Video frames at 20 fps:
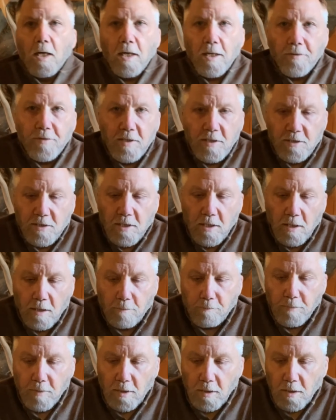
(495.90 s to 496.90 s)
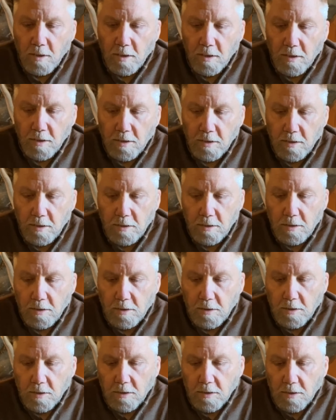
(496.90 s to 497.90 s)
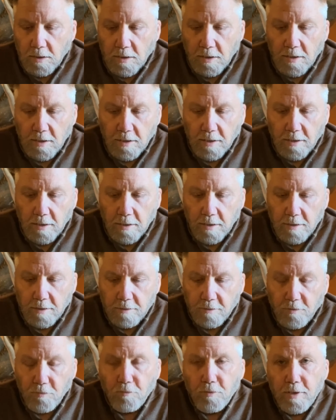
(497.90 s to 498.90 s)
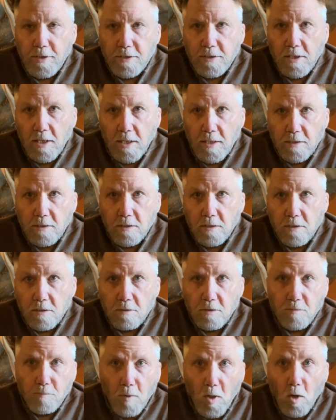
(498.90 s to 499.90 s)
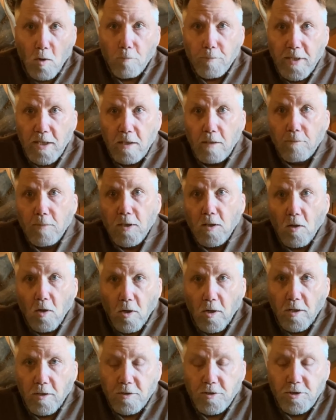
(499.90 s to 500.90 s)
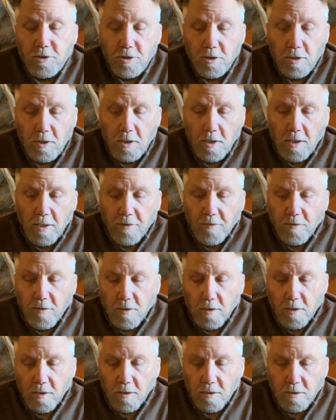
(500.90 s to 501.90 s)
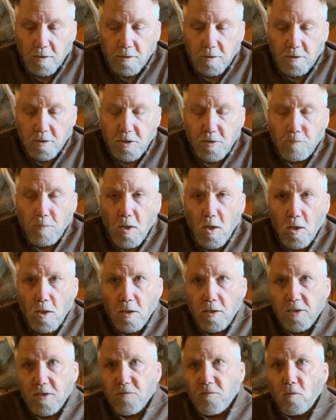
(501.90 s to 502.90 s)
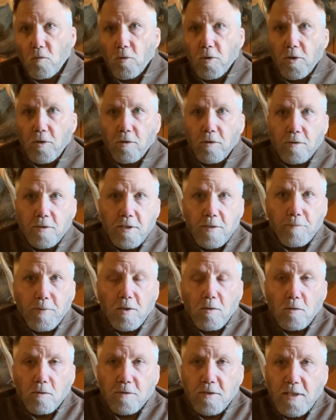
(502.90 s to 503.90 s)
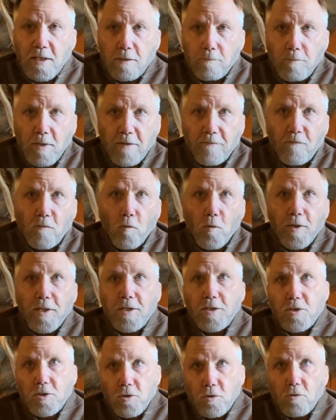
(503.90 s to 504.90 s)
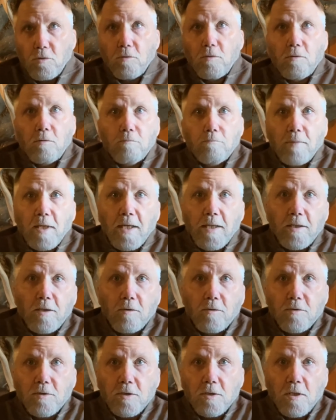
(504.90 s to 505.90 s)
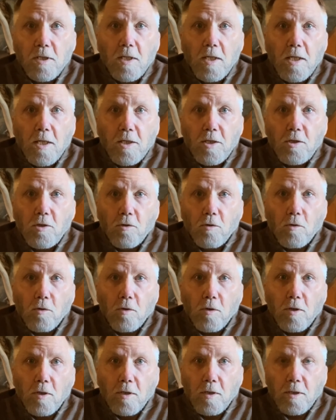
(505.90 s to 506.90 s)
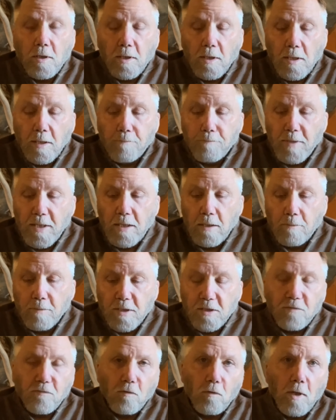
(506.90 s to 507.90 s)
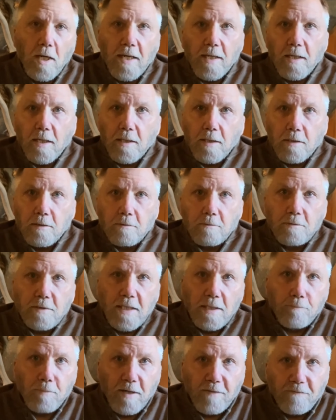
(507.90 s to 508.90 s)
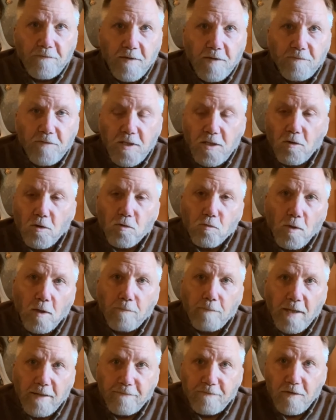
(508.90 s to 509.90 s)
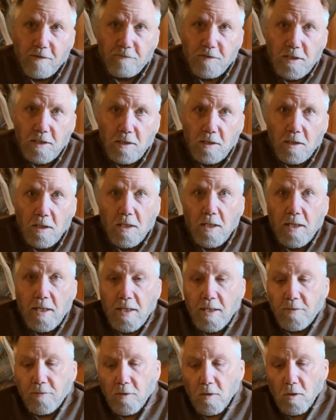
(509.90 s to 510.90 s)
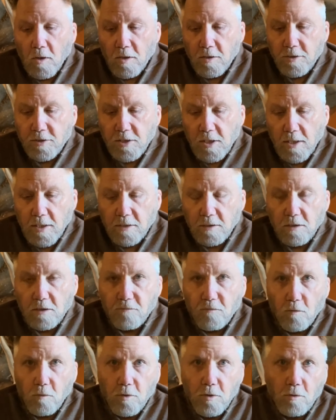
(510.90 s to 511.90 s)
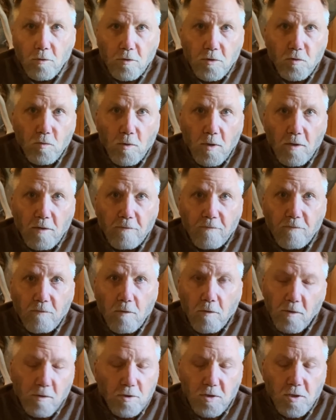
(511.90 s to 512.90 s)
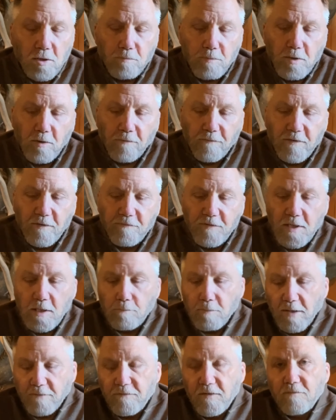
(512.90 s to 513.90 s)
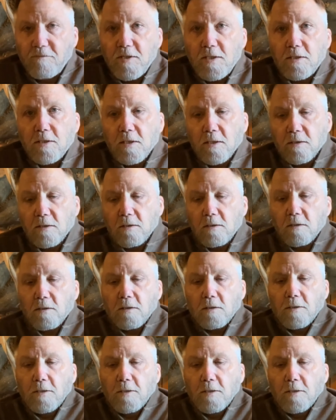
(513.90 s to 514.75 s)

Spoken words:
These come in three sizes: small, medium, and large. The small is for your typical 10x42 binos. Your medium is for like a 10x50 or 12x50, and the large size is for your 15x56s.